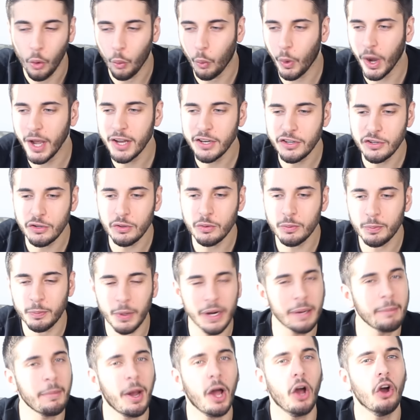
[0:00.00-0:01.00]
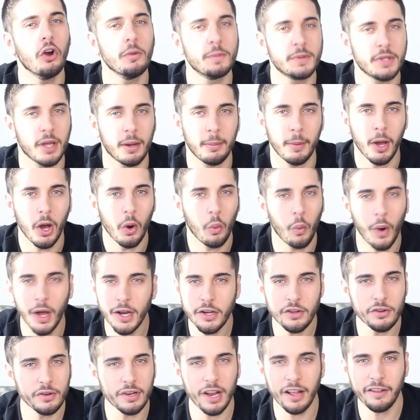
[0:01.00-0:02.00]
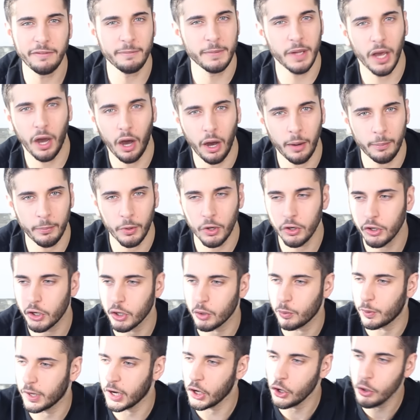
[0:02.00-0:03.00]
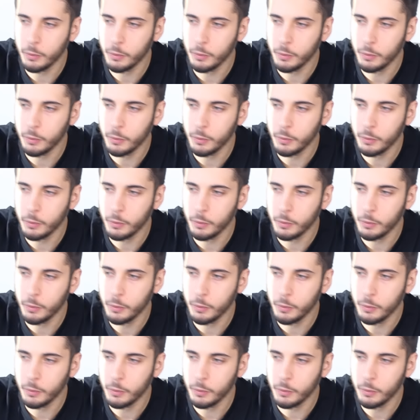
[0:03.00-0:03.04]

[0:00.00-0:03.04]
Why do you bring my hopes up? Why do you left me heartbroken when I